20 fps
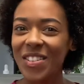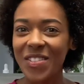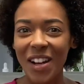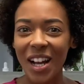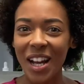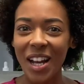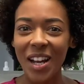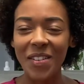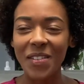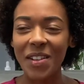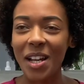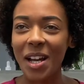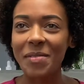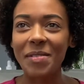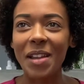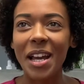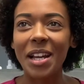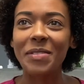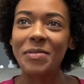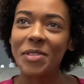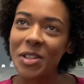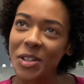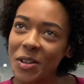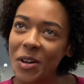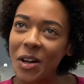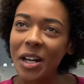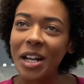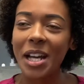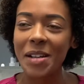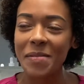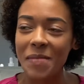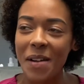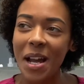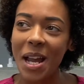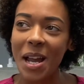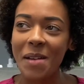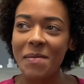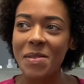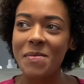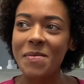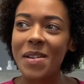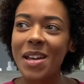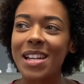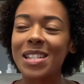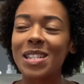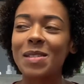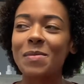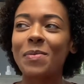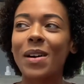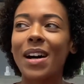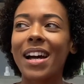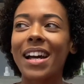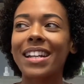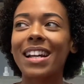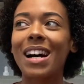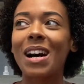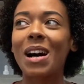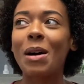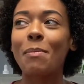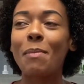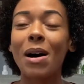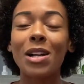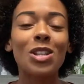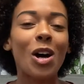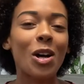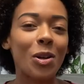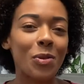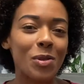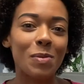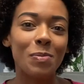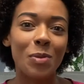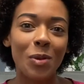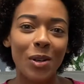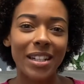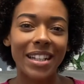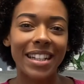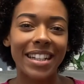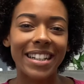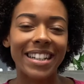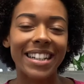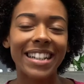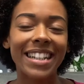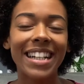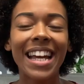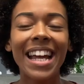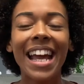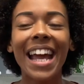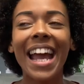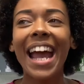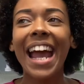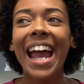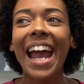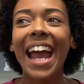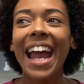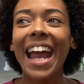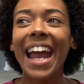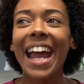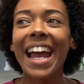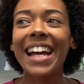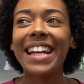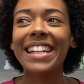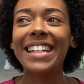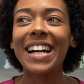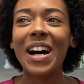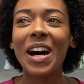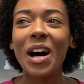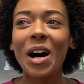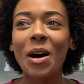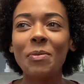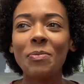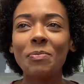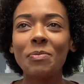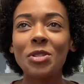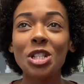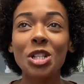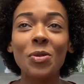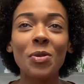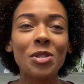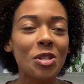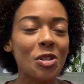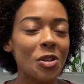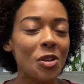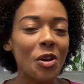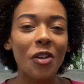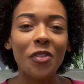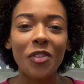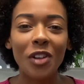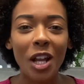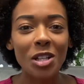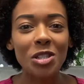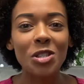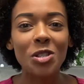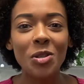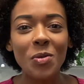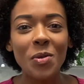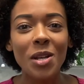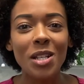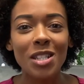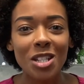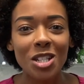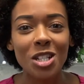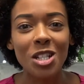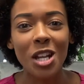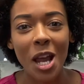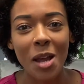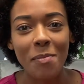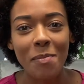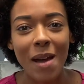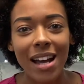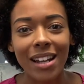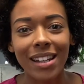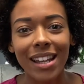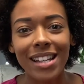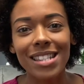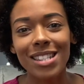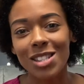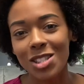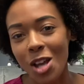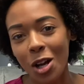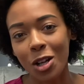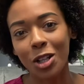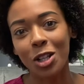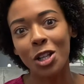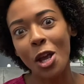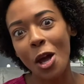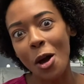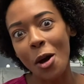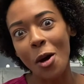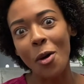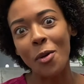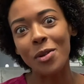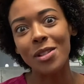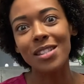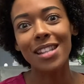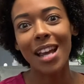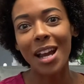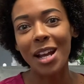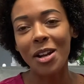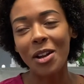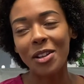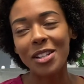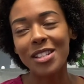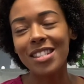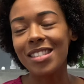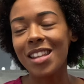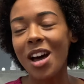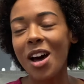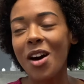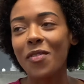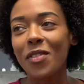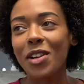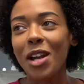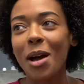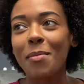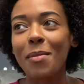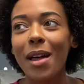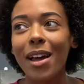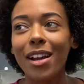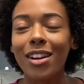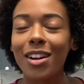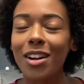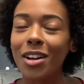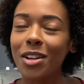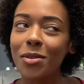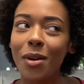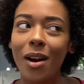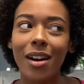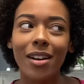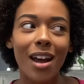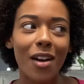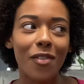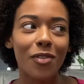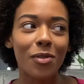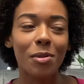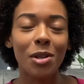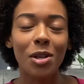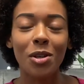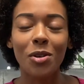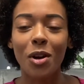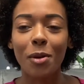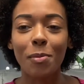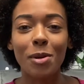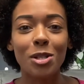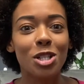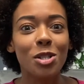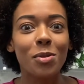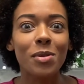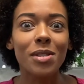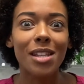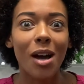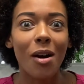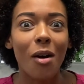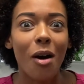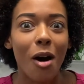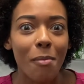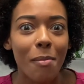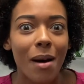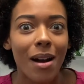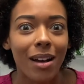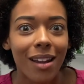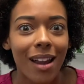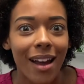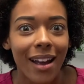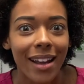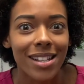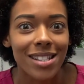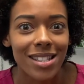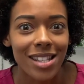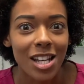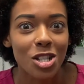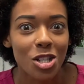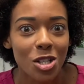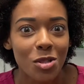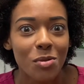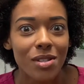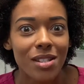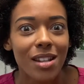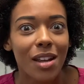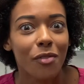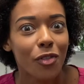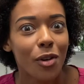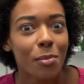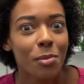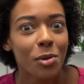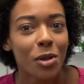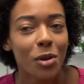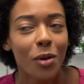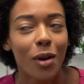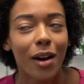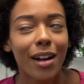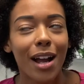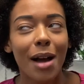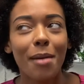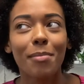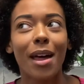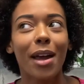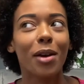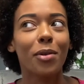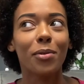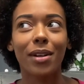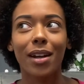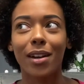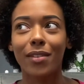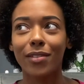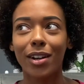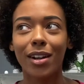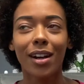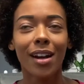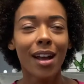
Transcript: Miami. I'm like New York and Miami mixed. But my daughter was born here. And she went to New York for like 2 weeks, and she came back like talking yo and saying all this stuff. And I'm like, girl, you are not from New York. But she would tell all my clients that she was from New York. I'm like, whatever.